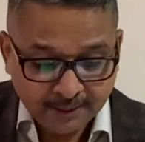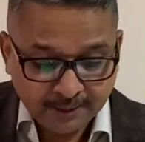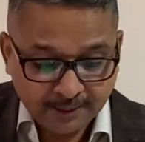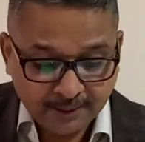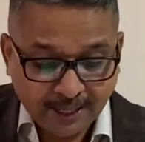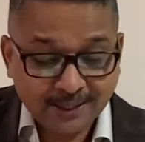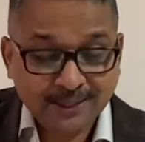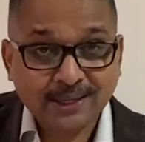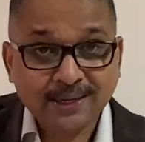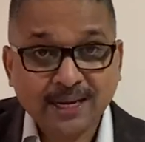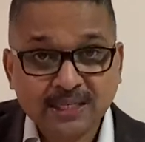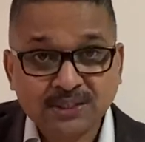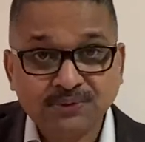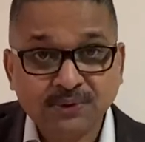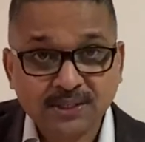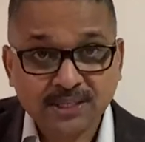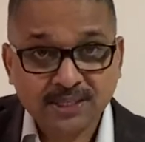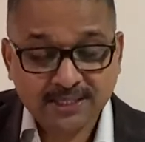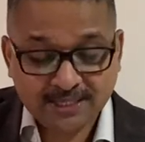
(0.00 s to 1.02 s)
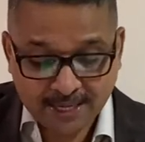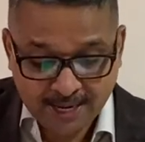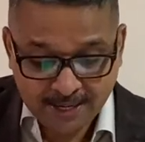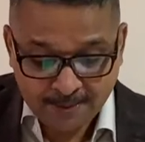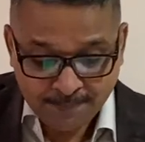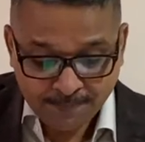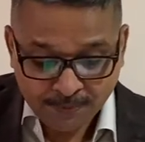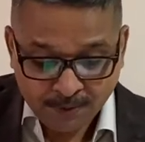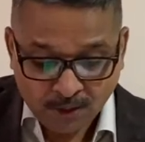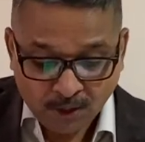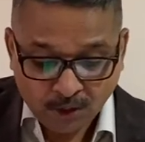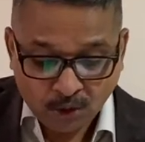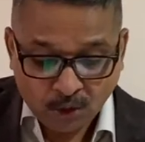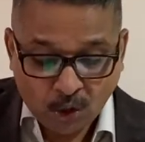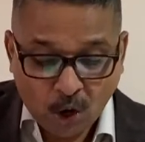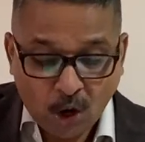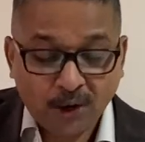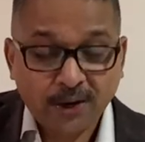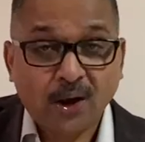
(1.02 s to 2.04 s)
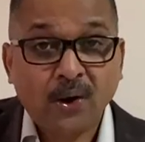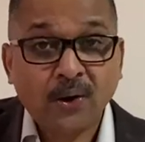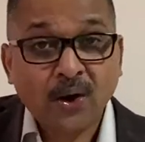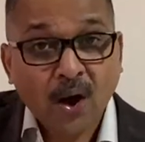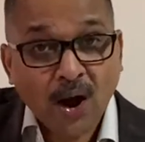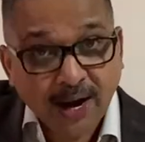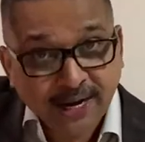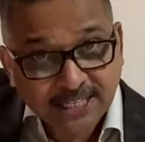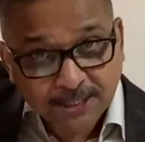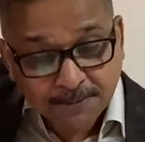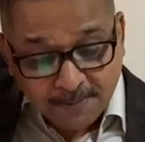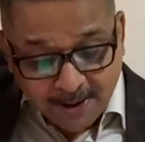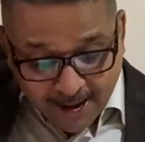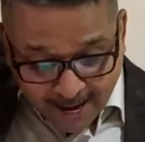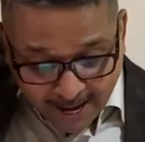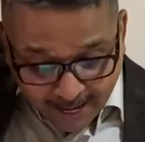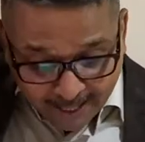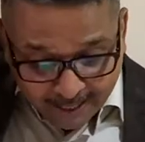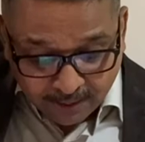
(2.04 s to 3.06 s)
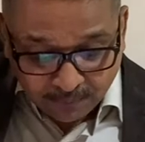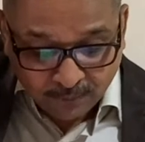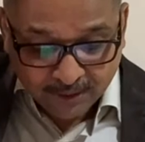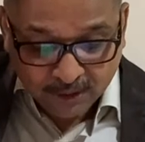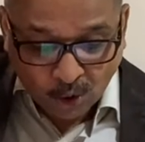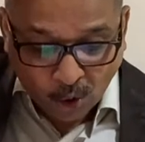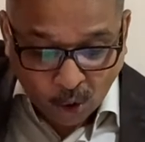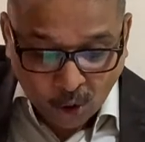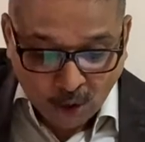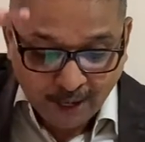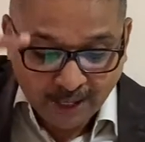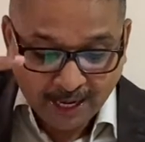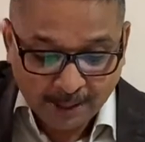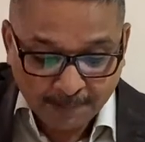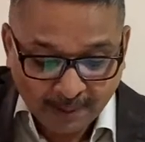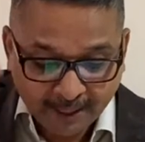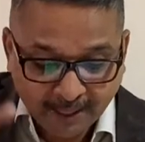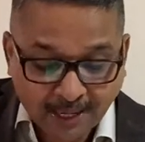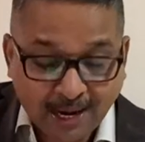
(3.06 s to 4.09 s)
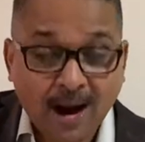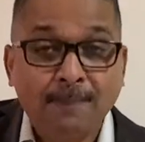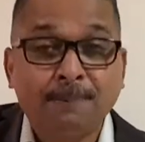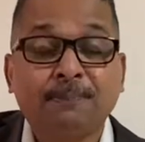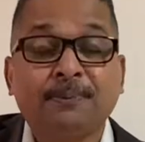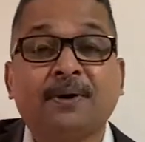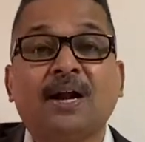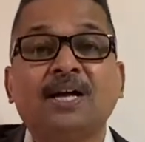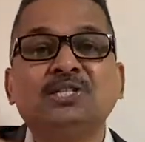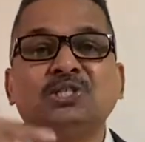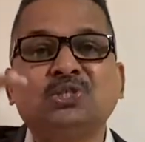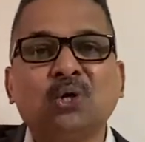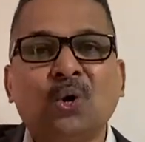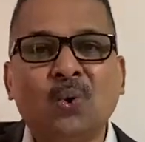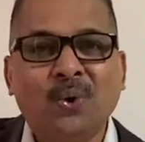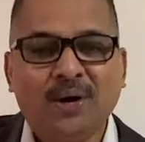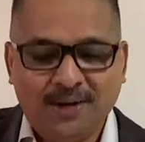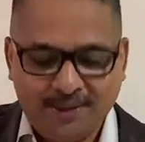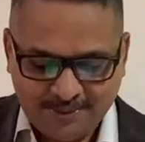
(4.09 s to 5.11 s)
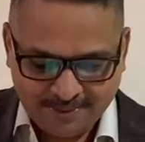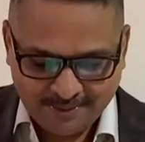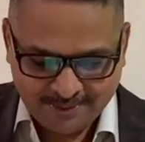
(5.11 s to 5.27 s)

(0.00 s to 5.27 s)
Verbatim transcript: then the next verse he said God anoints my head with oil and my cup runs over.